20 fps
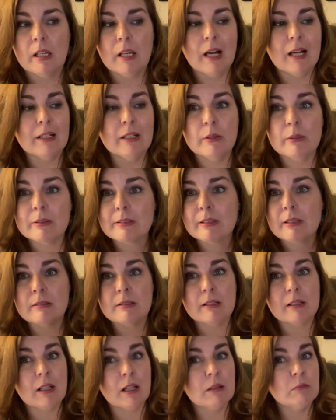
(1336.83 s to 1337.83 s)
I know it
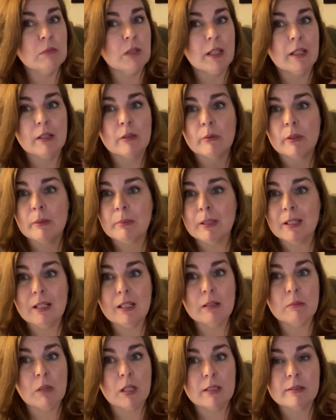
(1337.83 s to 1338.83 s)
sounds like I'm like
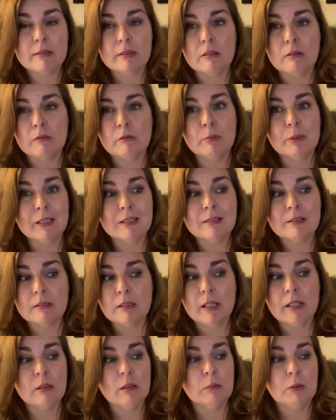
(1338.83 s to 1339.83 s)
repeating myself, but it's
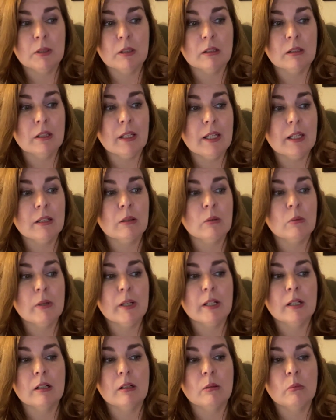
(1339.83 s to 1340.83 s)
layer upon layer
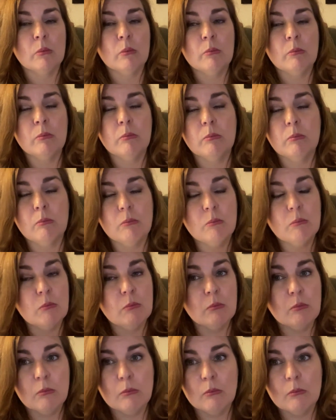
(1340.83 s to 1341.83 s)
where
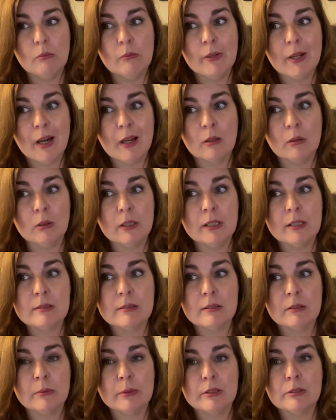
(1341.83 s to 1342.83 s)
not only
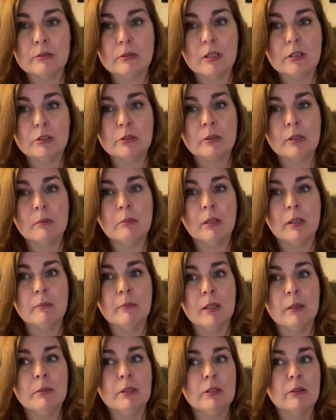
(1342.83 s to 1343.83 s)
is there restructuring, but
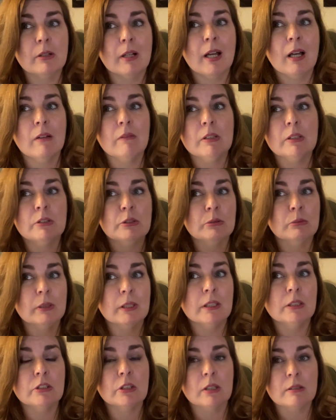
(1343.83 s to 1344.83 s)
maybe you're having to
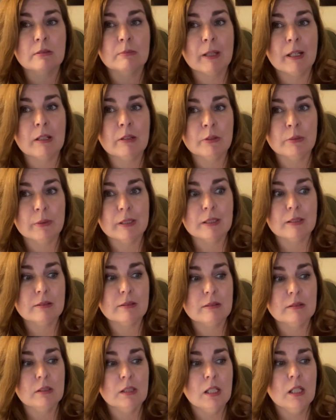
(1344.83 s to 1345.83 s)
readjust boundaries.